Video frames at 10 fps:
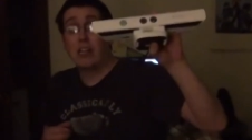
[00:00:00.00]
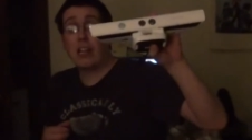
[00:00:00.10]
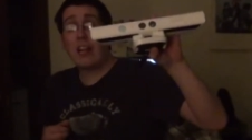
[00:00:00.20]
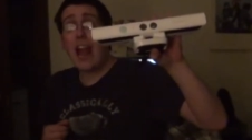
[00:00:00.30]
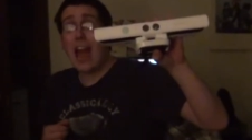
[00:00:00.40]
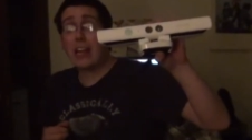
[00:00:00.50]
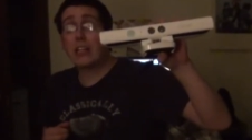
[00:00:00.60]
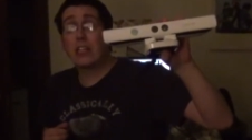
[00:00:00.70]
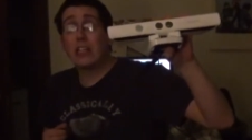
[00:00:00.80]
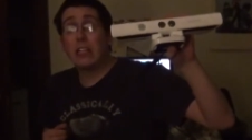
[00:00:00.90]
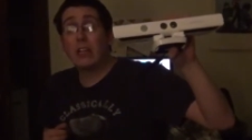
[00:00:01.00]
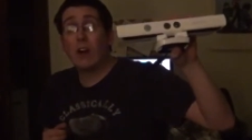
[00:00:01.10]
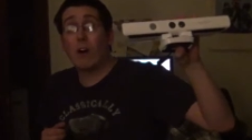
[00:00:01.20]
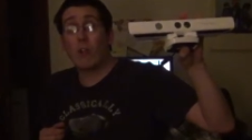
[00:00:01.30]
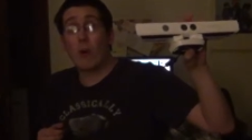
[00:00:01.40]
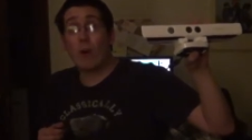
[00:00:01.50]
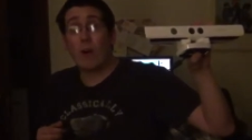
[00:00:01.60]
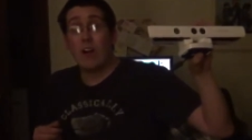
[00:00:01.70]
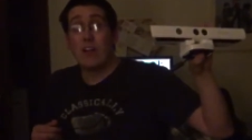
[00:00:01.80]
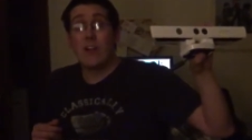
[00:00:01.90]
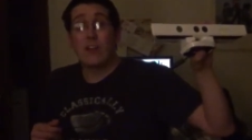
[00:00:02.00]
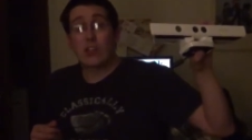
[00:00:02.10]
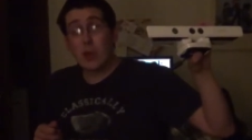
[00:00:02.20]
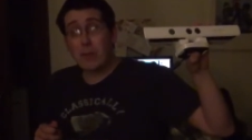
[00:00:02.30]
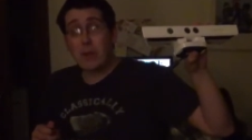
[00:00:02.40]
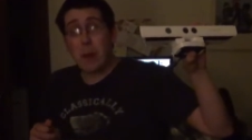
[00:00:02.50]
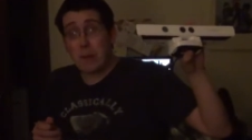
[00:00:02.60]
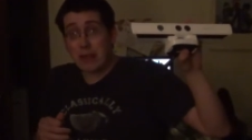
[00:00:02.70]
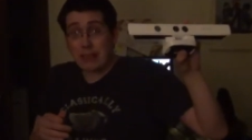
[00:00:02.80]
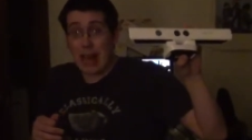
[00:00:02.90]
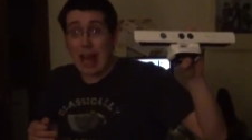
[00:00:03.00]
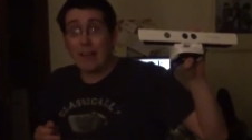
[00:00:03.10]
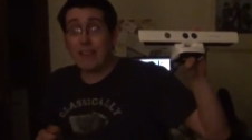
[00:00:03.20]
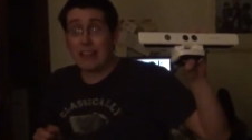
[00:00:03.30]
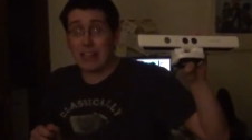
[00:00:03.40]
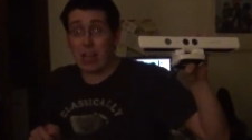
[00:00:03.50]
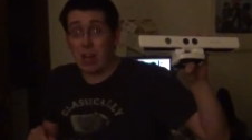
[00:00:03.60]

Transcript: Kinect. Although, some of you are probably laughing like,